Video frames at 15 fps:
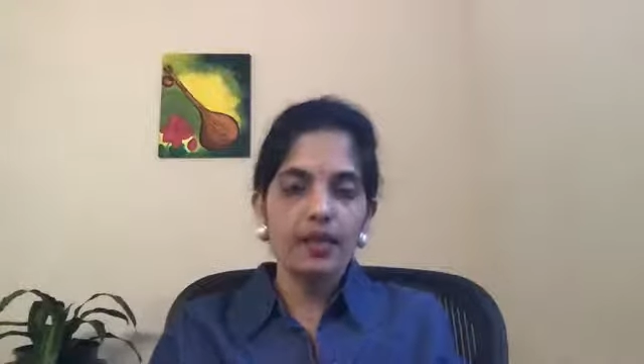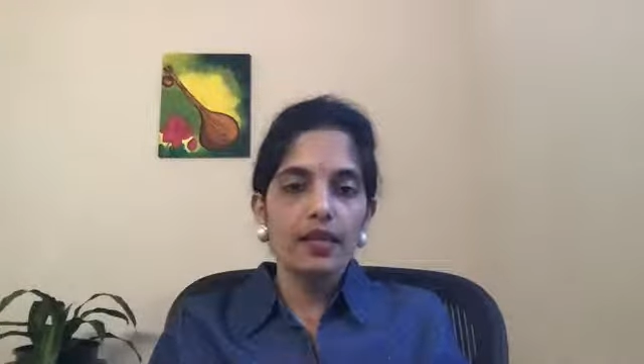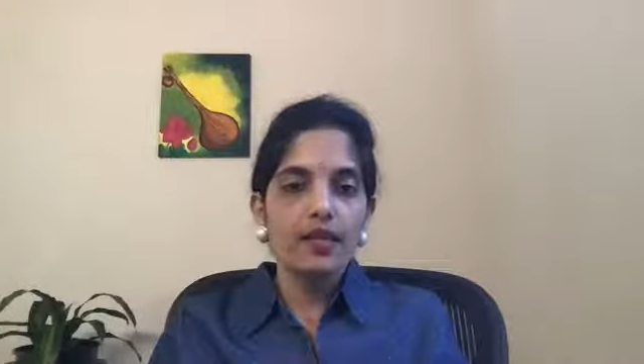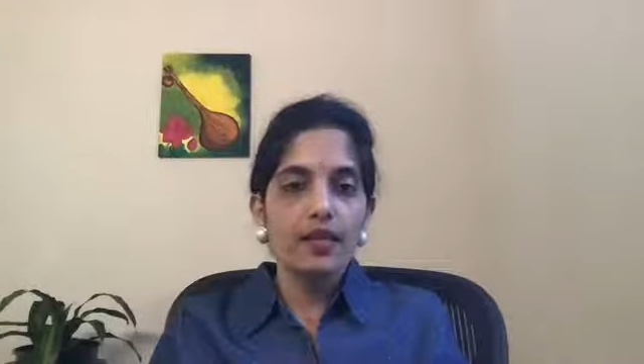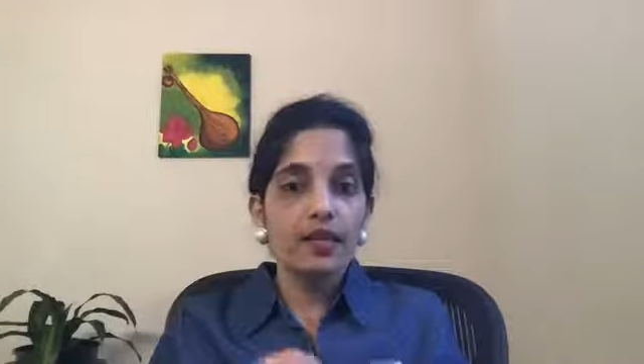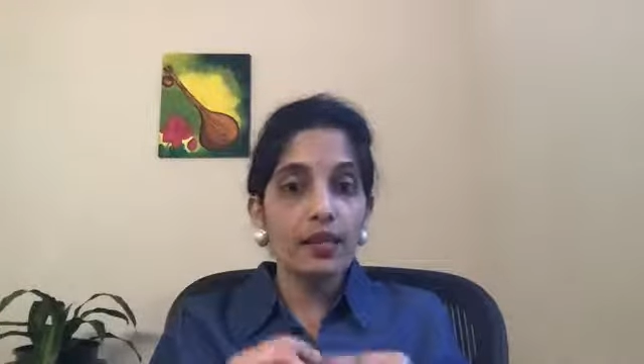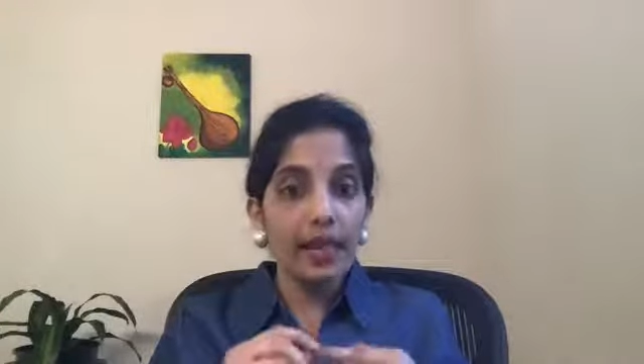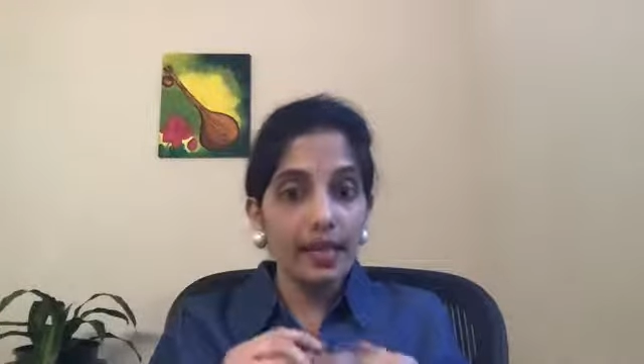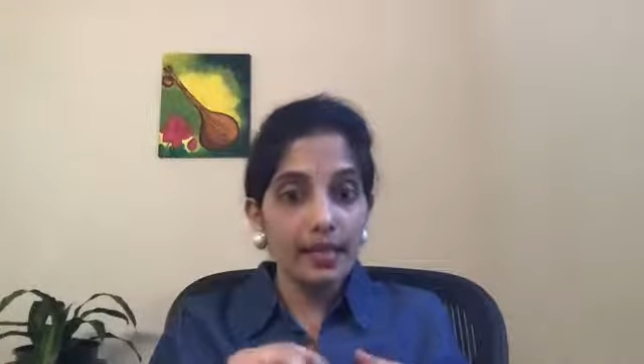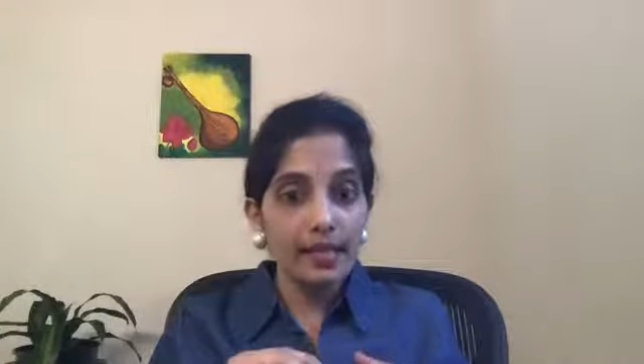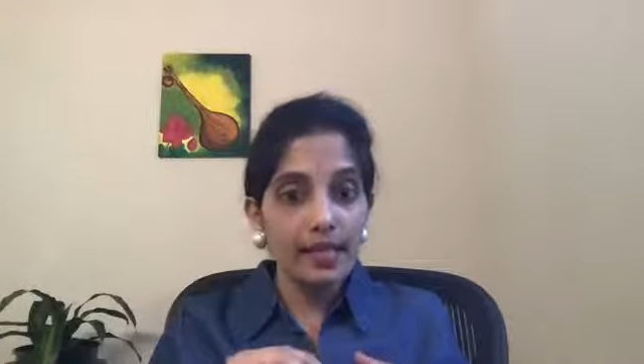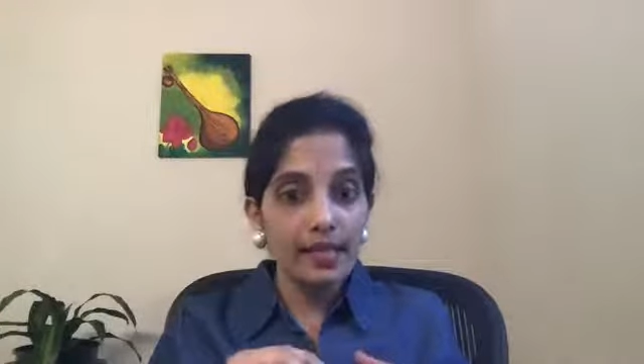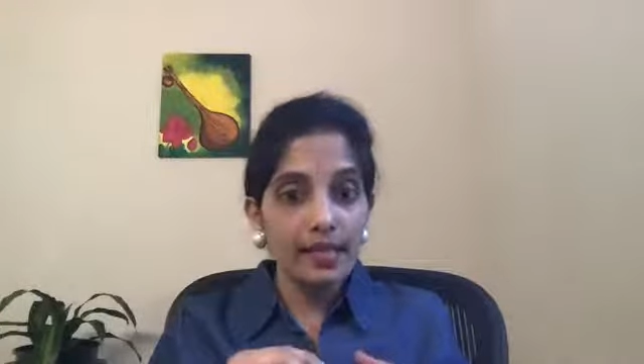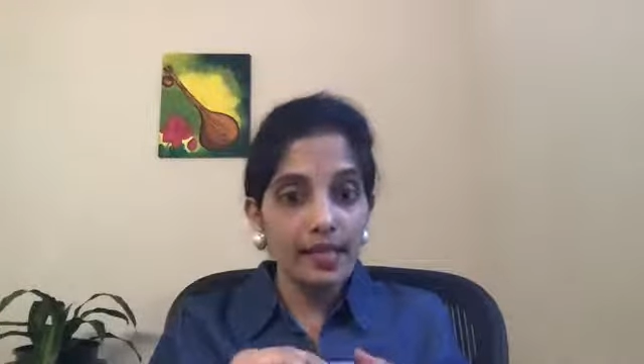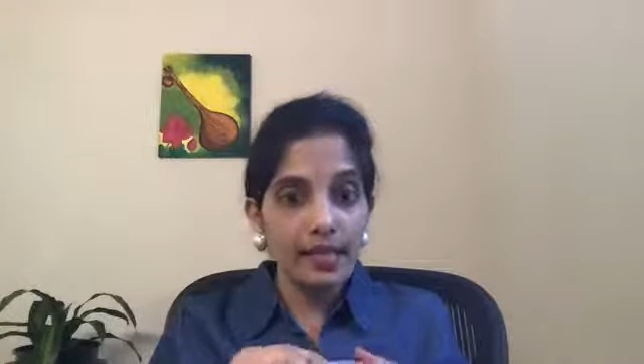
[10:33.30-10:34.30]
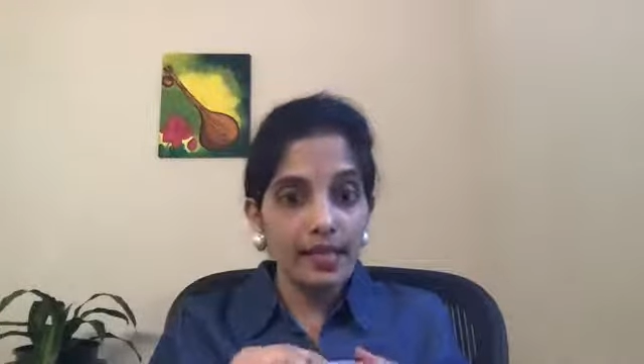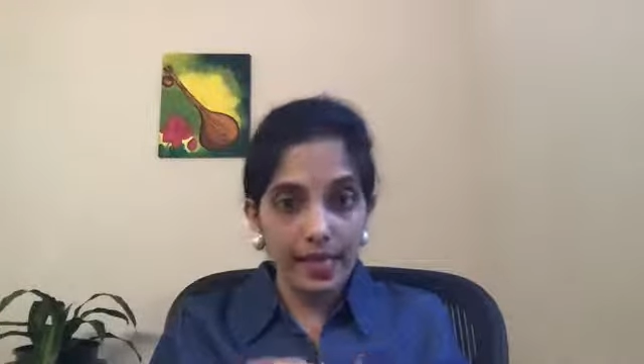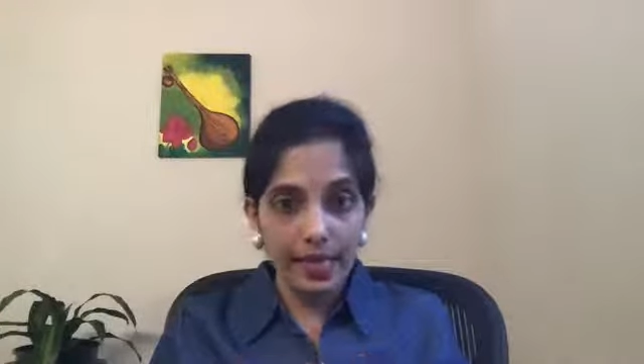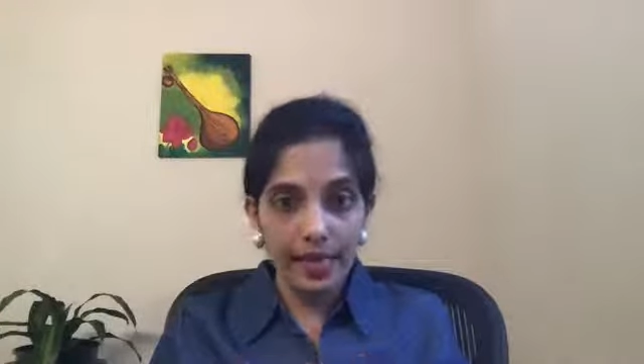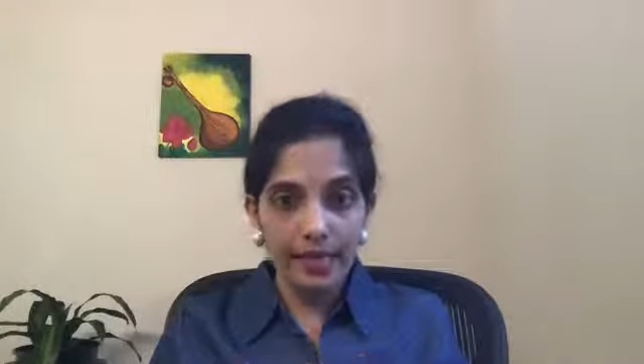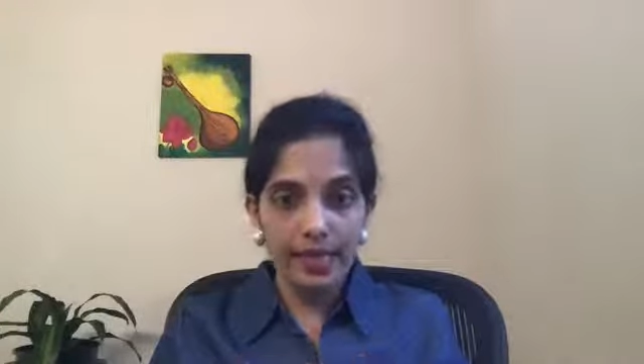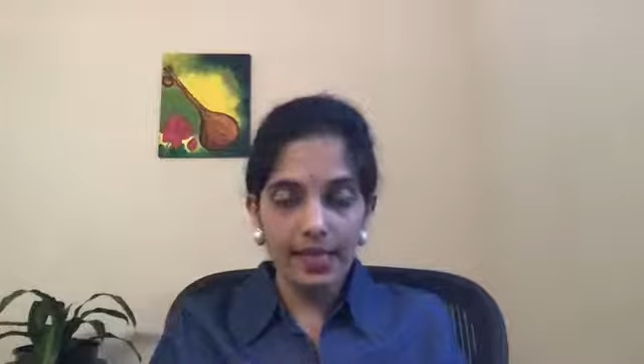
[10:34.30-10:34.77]
So that's the
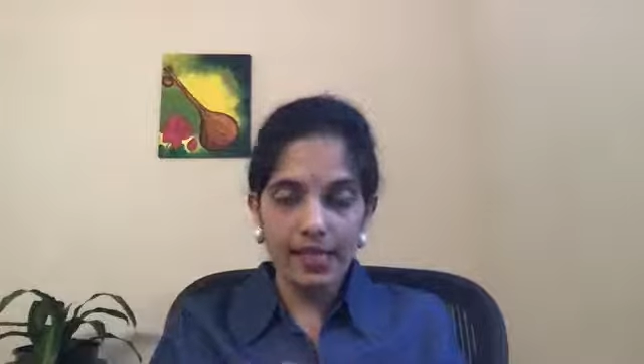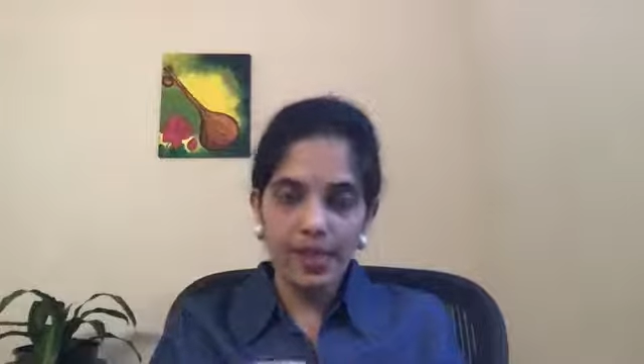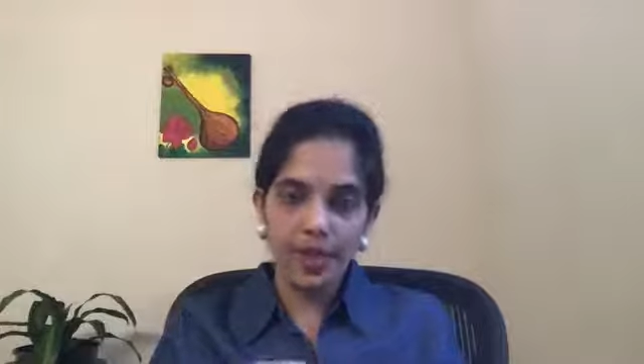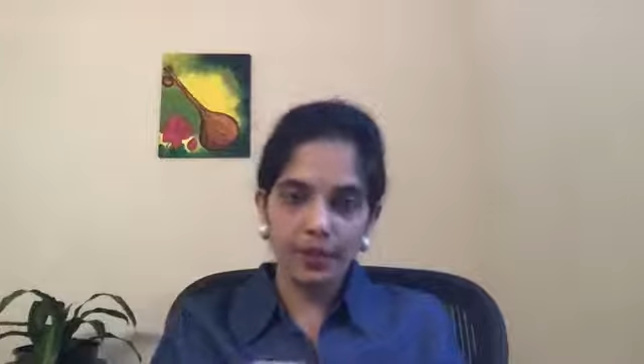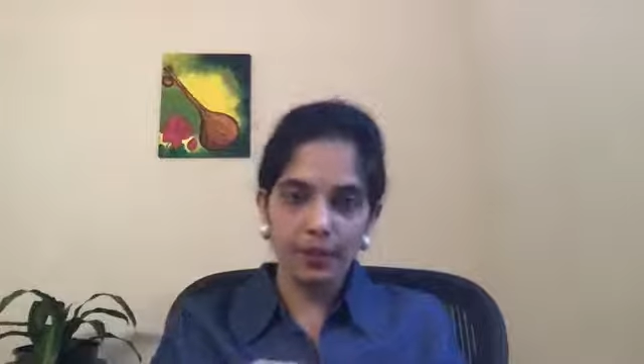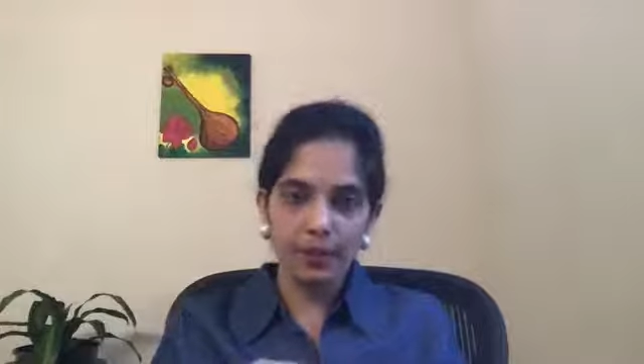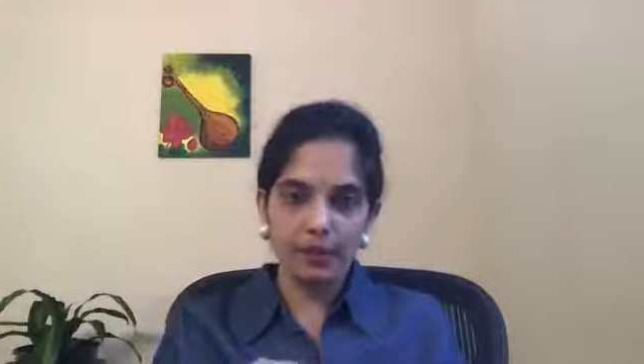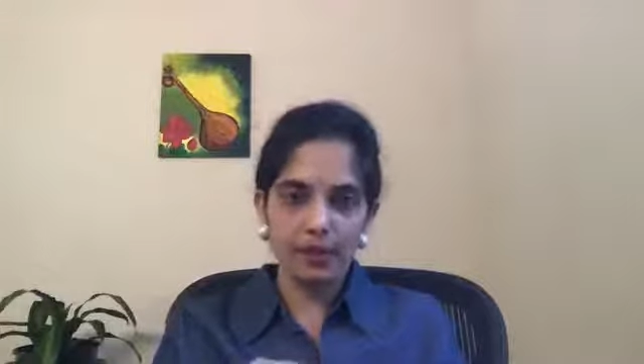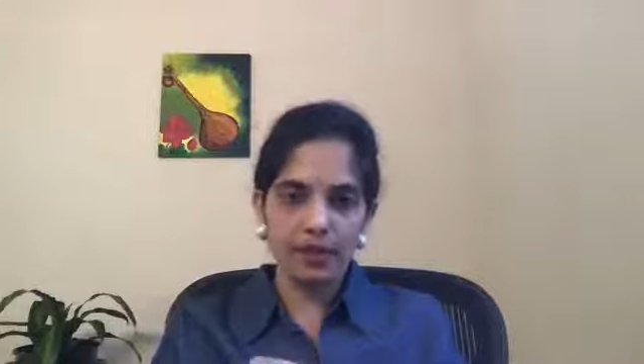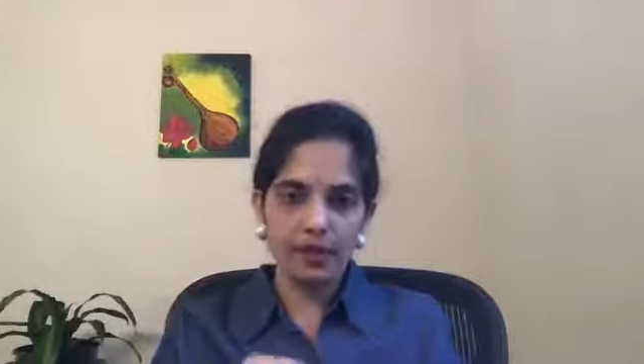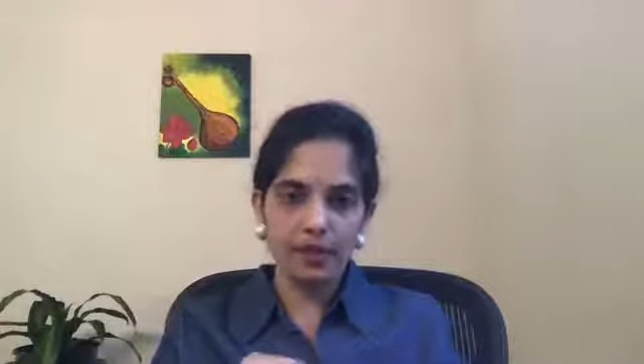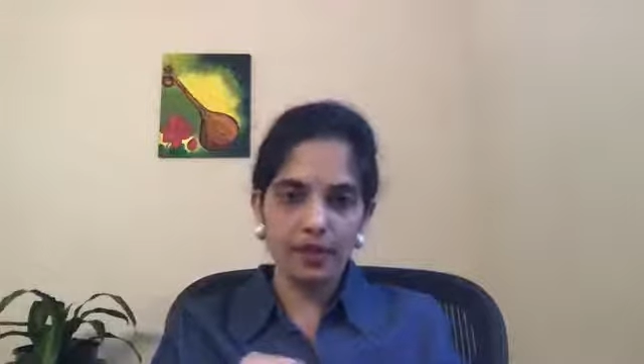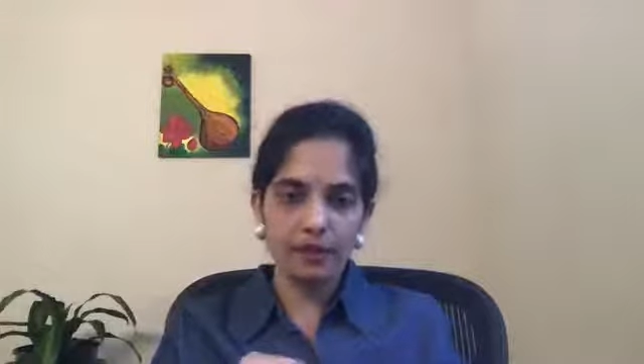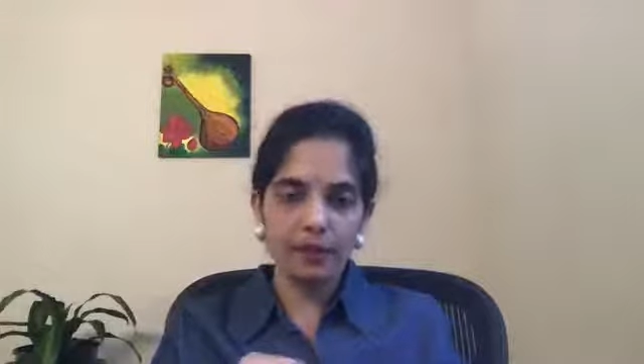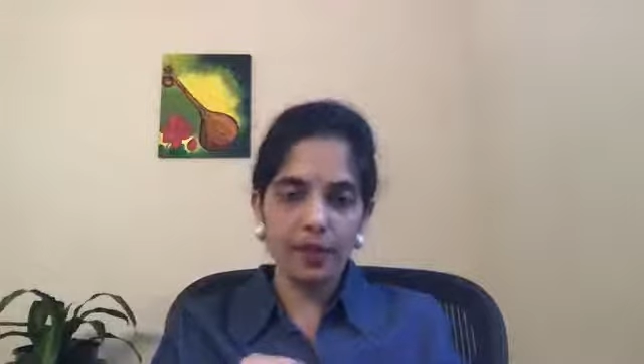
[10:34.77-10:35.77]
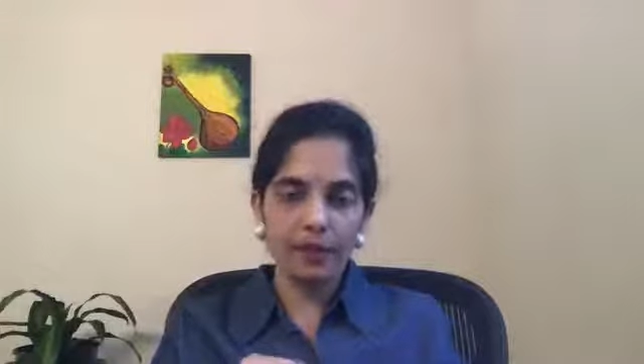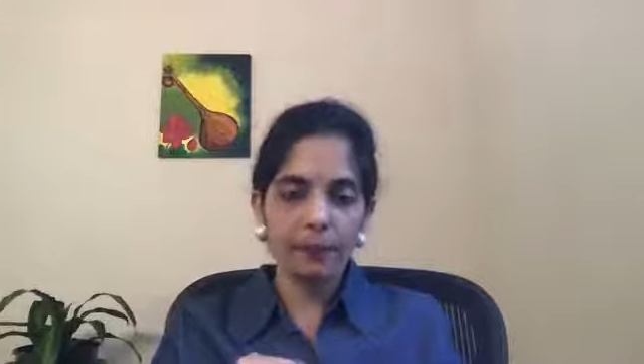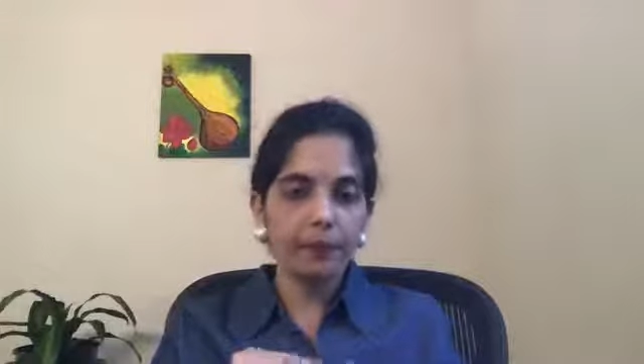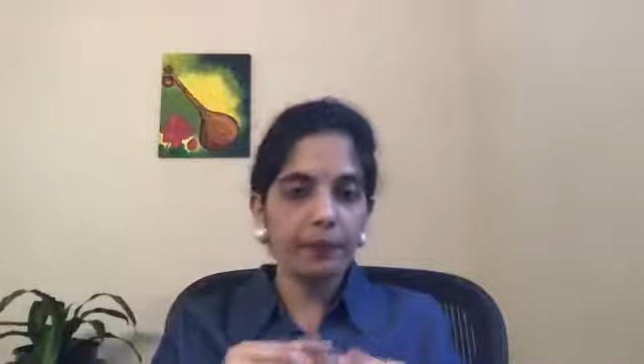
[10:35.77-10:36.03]
second type of insomnia.